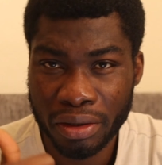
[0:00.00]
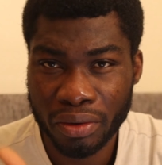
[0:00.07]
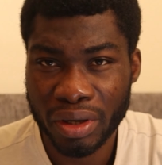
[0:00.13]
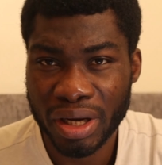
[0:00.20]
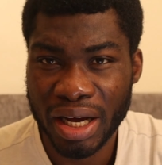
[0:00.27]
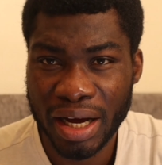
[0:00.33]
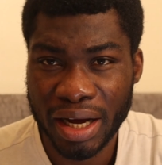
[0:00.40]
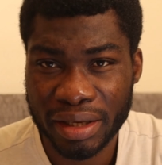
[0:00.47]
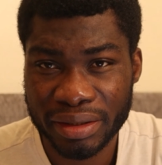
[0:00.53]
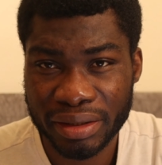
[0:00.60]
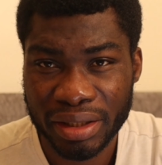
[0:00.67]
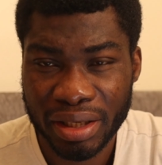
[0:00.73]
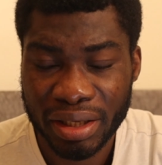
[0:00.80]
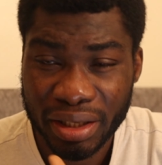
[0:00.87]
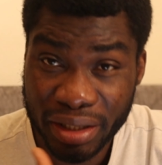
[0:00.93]
look
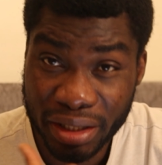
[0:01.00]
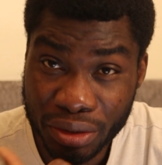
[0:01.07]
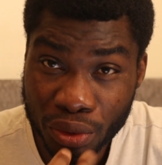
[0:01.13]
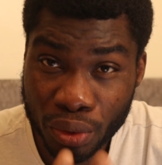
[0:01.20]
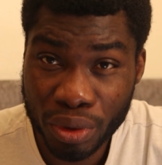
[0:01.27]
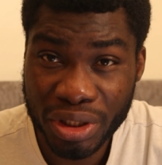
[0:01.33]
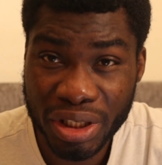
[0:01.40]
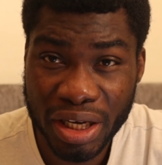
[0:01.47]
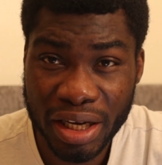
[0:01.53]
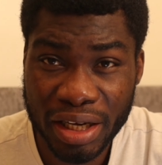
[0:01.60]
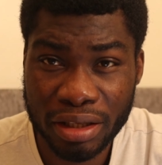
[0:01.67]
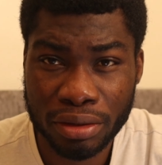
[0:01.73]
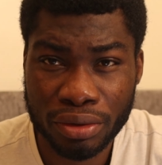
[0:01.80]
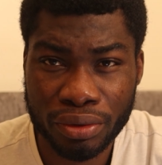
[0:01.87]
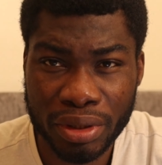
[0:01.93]
at the social
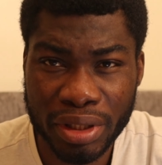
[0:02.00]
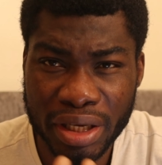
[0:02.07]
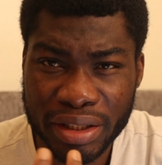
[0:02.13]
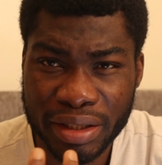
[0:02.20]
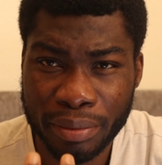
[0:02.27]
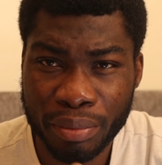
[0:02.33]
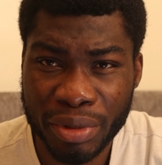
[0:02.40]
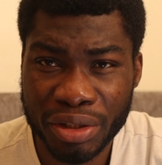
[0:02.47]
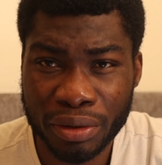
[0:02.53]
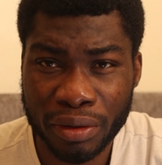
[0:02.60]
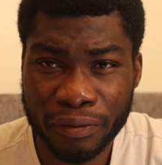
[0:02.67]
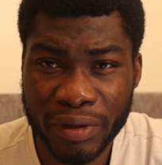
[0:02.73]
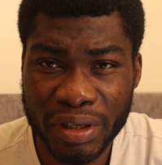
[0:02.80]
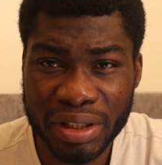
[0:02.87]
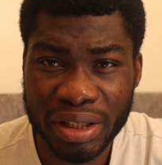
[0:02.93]
history, there's a bit
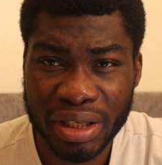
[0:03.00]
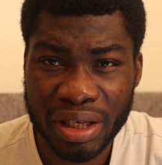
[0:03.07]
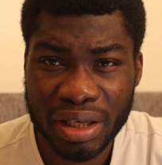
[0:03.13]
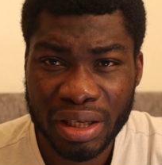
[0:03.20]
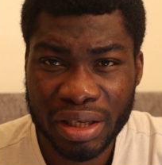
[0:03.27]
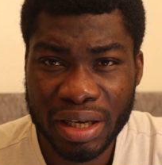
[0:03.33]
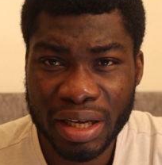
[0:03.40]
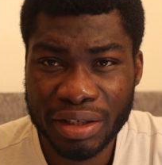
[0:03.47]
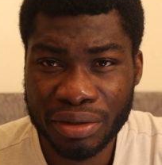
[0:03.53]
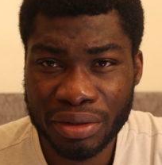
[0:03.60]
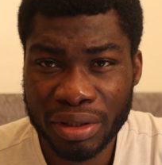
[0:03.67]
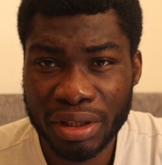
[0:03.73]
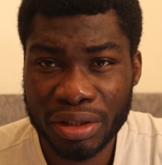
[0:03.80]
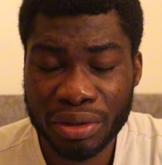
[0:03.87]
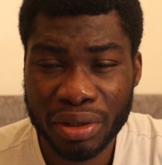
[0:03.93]
of it that
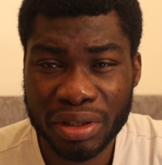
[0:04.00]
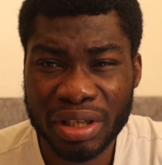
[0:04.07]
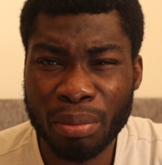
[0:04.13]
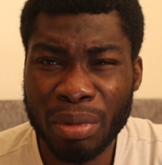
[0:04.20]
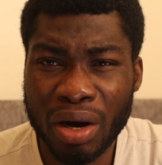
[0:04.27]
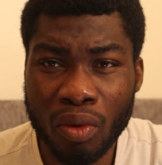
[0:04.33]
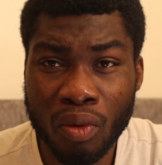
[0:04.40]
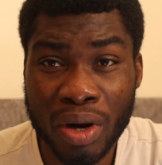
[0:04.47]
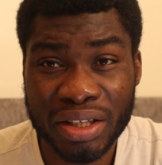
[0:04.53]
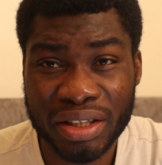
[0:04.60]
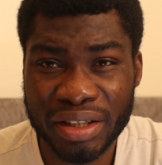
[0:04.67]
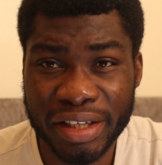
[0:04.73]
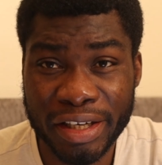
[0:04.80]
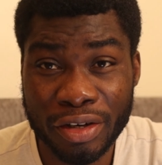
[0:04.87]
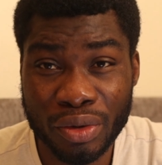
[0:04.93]
usually talks about what
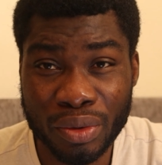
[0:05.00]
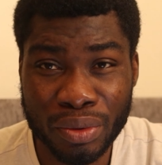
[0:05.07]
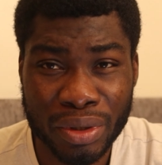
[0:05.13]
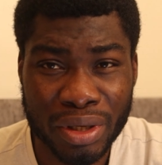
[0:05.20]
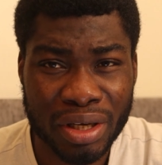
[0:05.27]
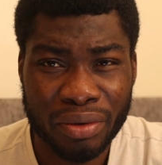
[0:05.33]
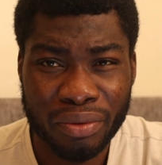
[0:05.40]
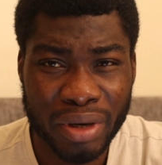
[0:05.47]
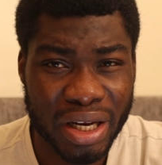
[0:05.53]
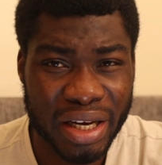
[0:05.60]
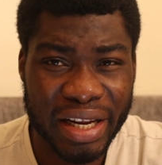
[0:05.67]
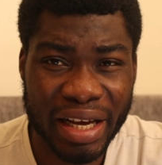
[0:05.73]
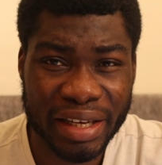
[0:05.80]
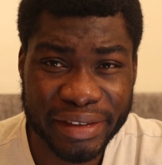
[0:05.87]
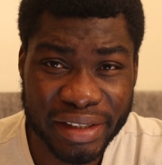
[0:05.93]
they do, whether
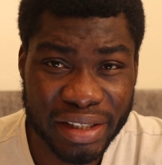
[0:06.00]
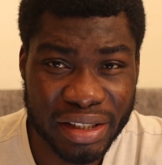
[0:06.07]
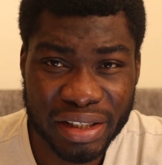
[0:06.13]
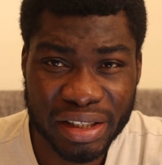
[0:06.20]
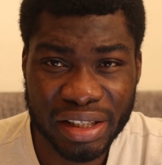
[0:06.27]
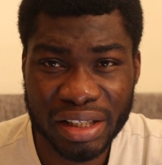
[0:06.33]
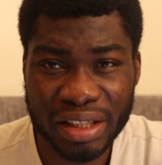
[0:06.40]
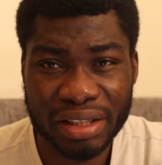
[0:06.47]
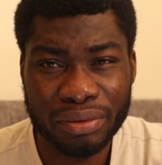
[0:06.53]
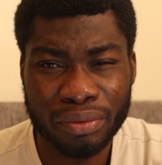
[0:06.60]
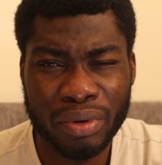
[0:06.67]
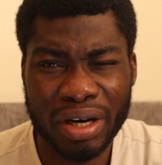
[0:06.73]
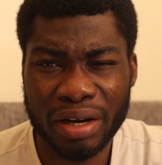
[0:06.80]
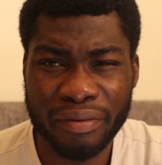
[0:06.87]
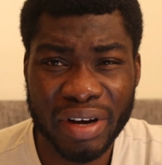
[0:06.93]
they are teachers,
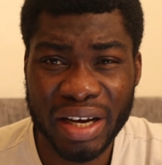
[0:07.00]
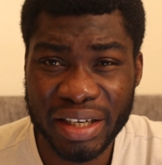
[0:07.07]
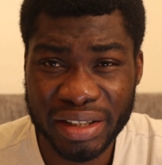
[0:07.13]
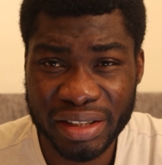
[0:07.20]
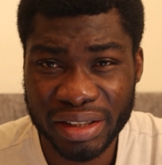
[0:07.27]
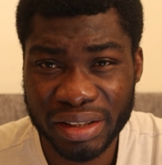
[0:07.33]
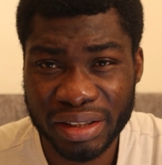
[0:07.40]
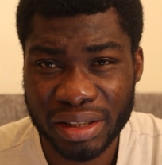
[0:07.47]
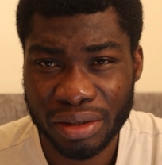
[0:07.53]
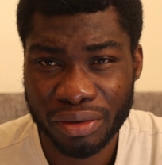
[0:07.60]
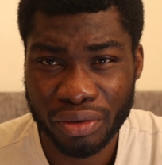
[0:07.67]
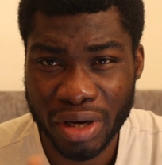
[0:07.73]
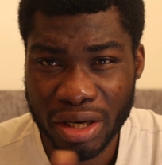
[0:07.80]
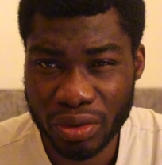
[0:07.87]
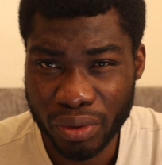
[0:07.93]
whatever it is.
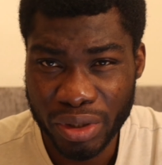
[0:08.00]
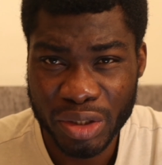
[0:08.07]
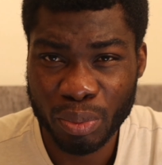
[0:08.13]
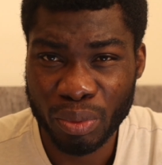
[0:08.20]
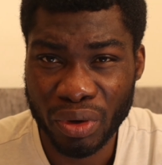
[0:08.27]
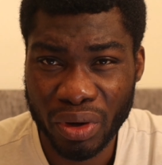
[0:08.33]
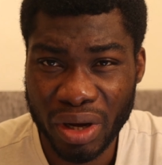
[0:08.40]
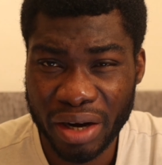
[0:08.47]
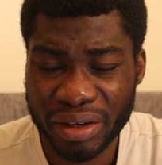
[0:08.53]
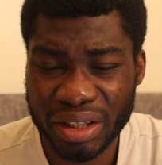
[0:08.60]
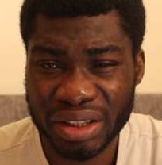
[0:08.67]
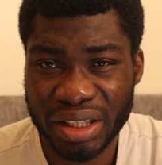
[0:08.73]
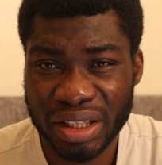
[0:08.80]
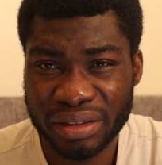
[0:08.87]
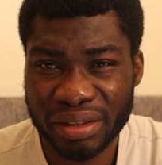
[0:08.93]
Try to explore
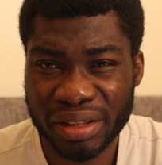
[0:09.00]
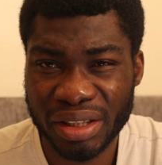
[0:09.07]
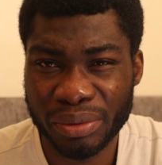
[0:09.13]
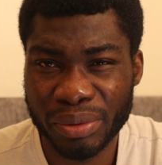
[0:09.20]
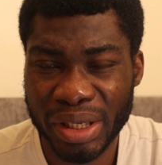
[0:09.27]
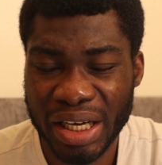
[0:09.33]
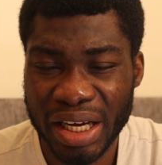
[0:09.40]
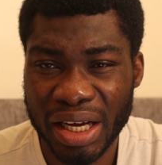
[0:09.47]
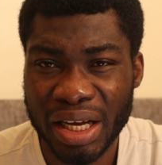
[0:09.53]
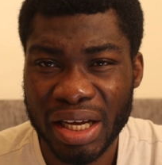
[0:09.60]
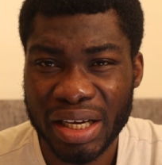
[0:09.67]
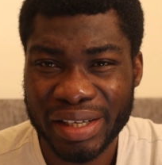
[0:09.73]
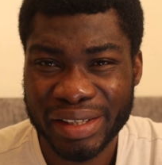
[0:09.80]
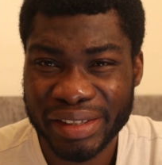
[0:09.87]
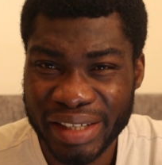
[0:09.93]
around that to see whether
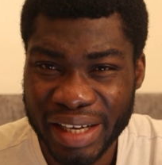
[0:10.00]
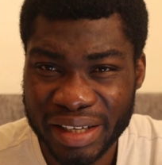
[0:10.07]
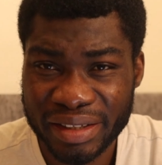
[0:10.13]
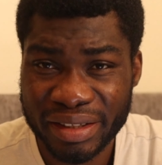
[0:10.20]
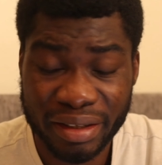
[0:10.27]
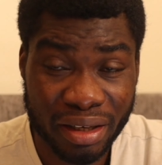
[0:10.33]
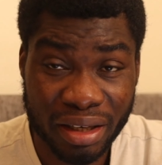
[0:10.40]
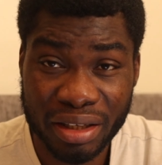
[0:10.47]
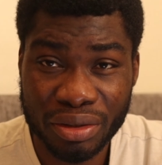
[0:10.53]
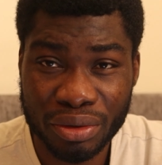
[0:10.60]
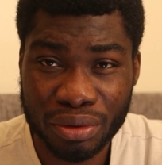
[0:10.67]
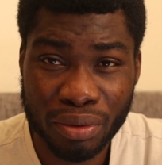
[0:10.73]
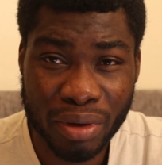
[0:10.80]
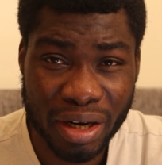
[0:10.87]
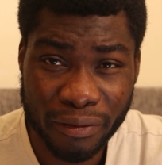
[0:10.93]
they are still
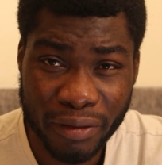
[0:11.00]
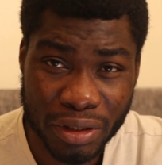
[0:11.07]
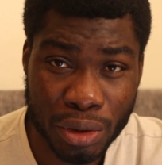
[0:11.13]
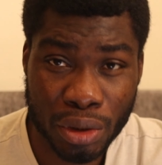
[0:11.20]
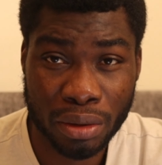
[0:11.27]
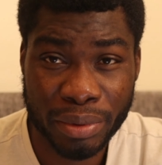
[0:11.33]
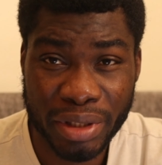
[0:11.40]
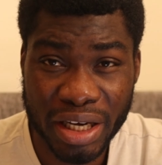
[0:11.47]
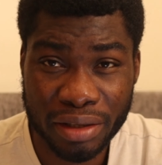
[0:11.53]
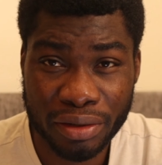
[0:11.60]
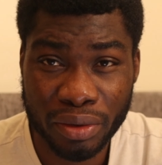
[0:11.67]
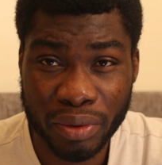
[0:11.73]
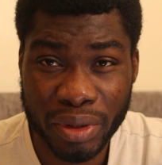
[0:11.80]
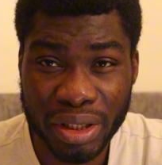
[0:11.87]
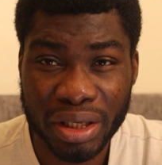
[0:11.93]
into whatever job they are
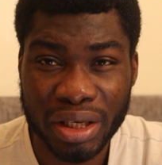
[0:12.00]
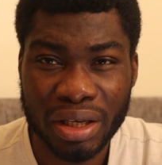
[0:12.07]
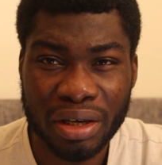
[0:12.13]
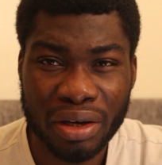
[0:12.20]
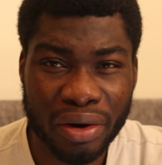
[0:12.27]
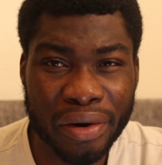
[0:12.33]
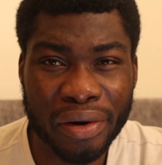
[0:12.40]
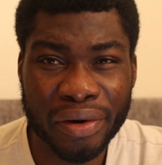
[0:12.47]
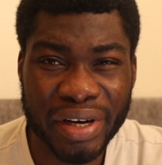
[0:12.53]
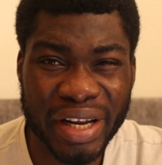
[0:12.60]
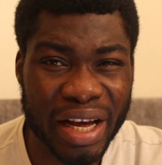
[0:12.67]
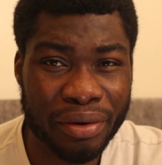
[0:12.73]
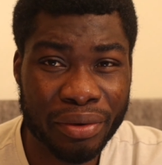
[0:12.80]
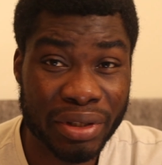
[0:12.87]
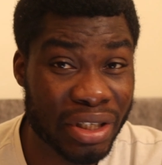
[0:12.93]
doing, or
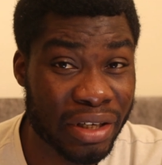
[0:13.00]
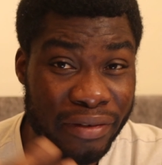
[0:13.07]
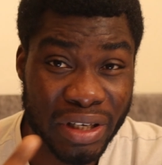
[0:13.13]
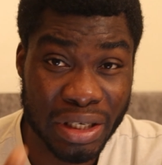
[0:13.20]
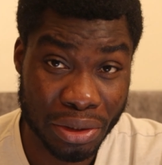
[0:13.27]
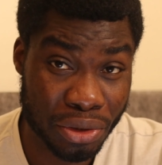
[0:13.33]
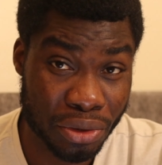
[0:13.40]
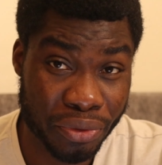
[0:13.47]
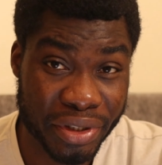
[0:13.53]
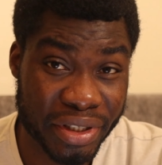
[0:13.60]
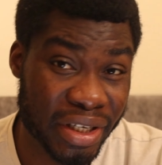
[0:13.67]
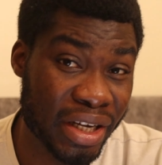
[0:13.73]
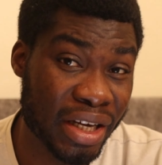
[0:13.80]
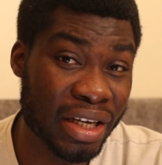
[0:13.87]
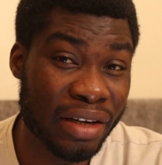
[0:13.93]
they are not even into it
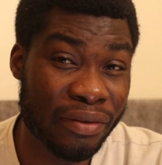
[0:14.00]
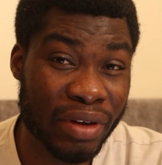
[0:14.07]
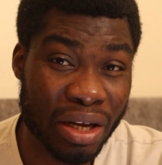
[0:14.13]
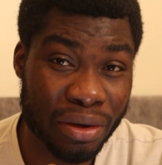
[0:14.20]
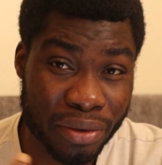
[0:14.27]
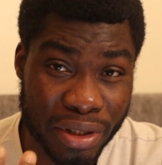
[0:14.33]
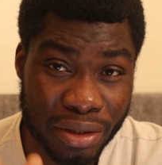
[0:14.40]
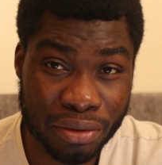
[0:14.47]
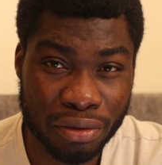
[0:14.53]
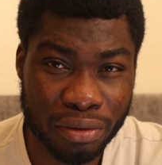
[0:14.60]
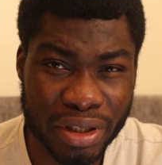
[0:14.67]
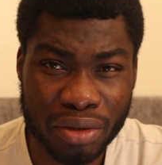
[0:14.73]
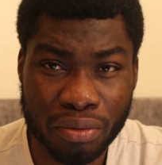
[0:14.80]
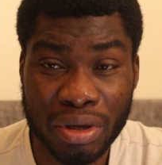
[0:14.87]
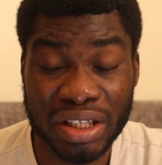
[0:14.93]
again. If they are not into
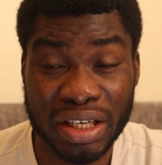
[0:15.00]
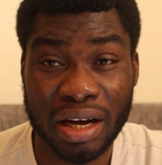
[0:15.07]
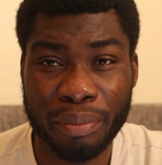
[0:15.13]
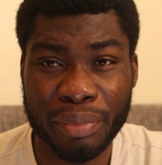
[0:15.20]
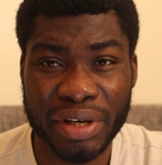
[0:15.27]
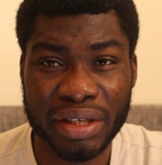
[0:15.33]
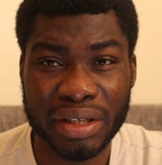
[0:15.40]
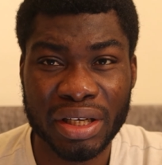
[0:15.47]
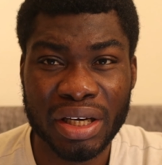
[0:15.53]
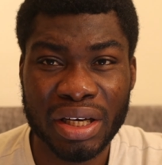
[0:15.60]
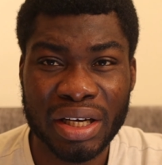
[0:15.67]
it, what happened?